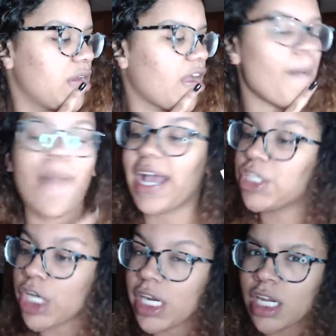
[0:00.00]

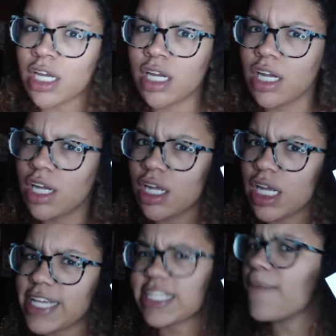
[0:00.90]
Compection?
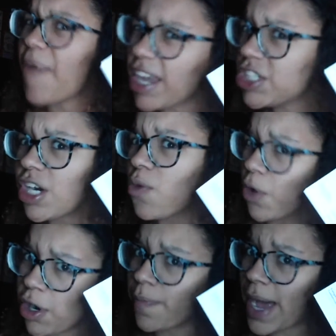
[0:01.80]
Is compection a
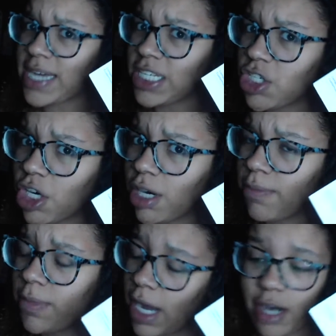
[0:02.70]
word,
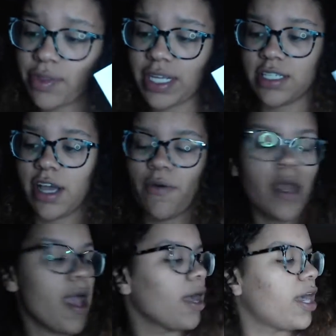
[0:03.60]
Boxycharm? I don't think so.
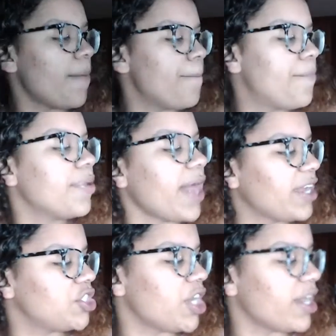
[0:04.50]

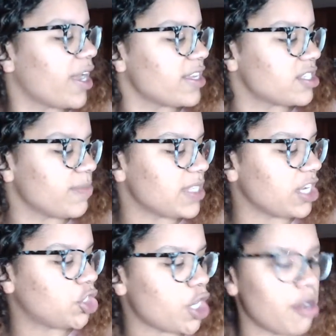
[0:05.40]
Complexion,
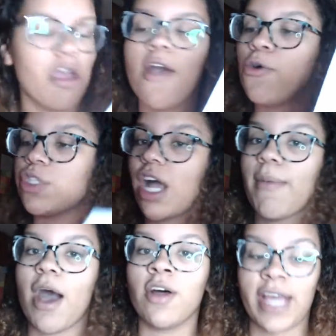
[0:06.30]
customization. We'll talk
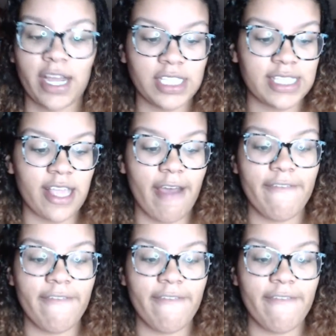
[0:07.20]
about all that good stuff.